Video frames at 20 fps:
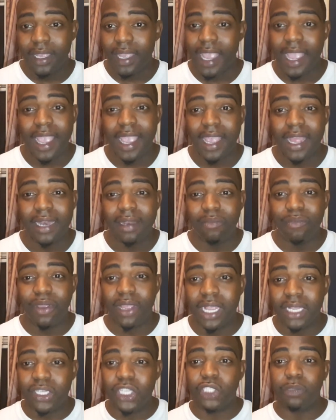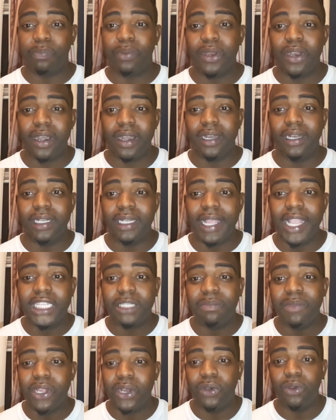And because his spirit
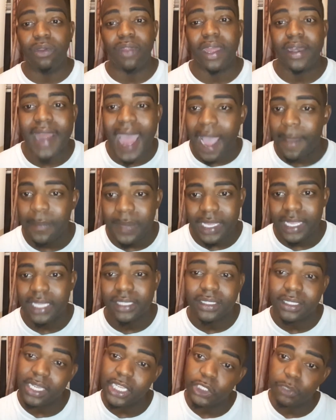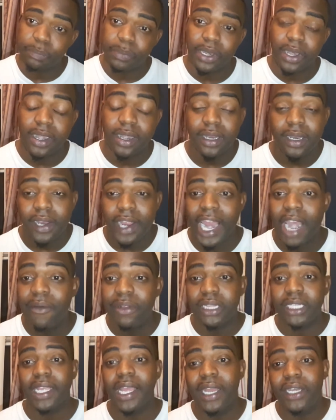leads me to do that. Not me. It's his spirit.
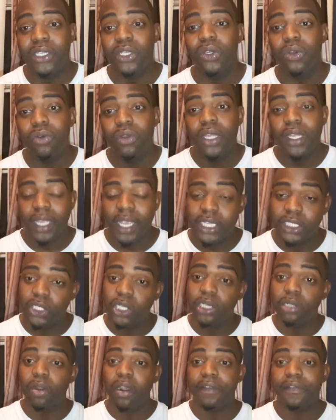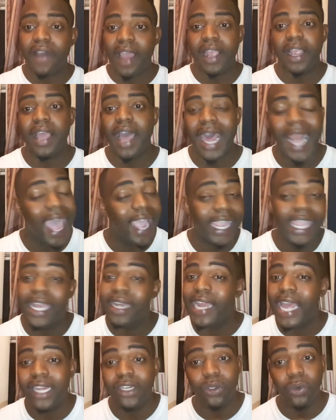Everything I do is to glorify God. I
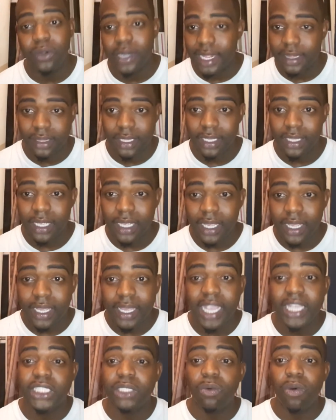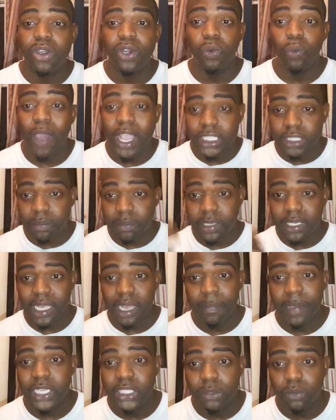cannot do nothing. He's the one who wakes me
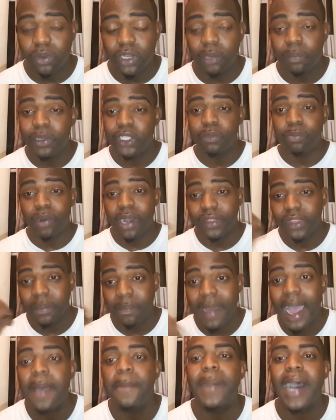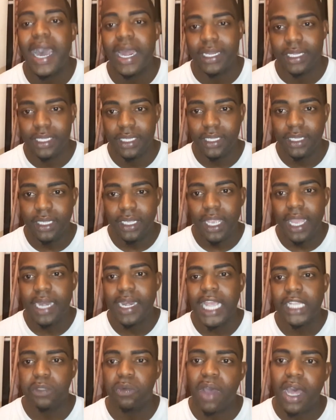up. He's the one who puts breath in my body. And
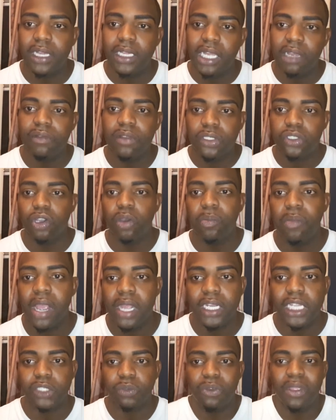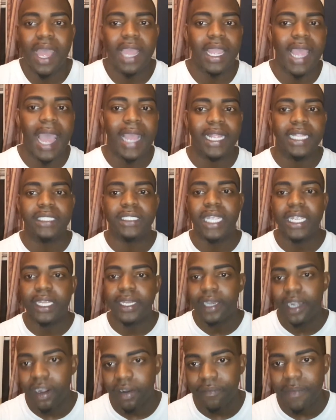that's why I love him so much. That's why I could take
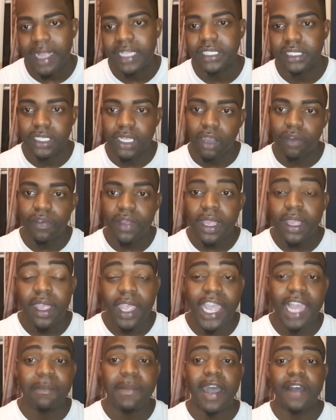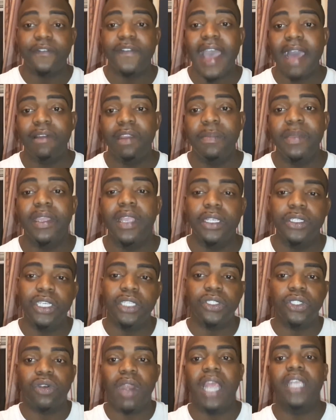care of myself and my family, because
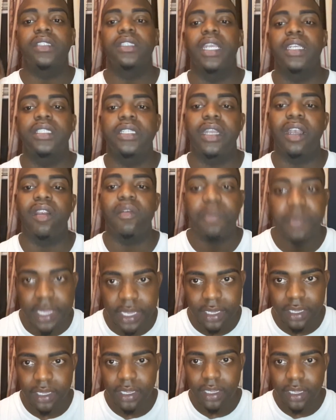Jesus Christ takes care of me.